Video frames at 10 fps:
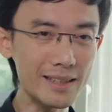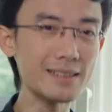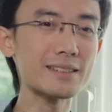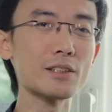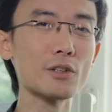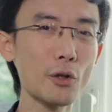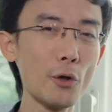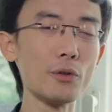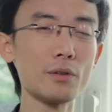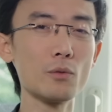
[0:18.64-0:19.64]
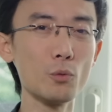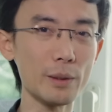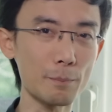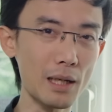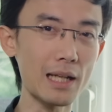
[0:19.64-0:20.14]
this could
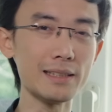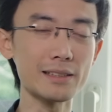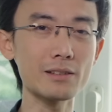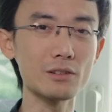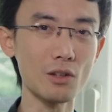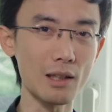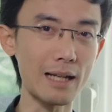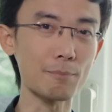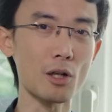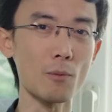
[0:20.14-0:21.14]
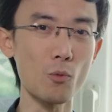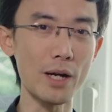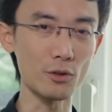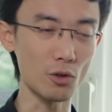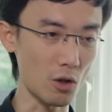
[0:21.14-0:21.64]
replace your laptop
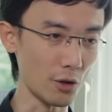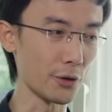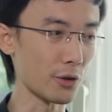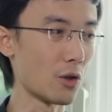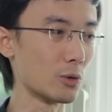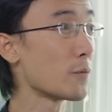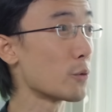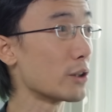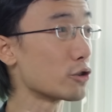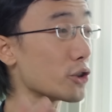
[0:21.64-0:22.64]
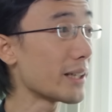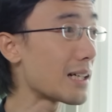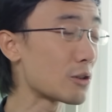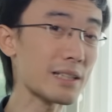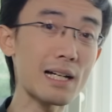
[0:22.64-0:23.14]
when you're on the go, when you're shooting
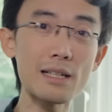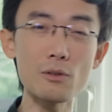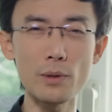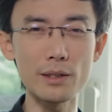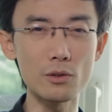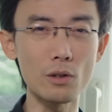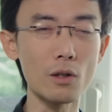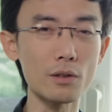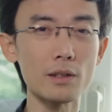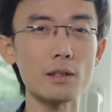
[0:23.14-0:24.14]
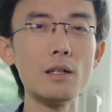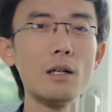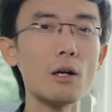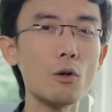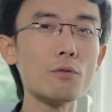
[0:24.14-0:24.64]
outside, when you're on an
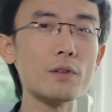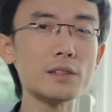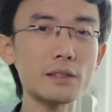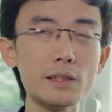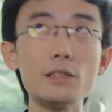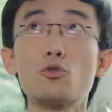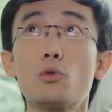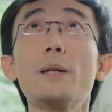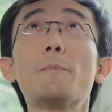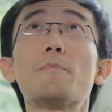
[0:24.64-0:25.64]
overseas trip.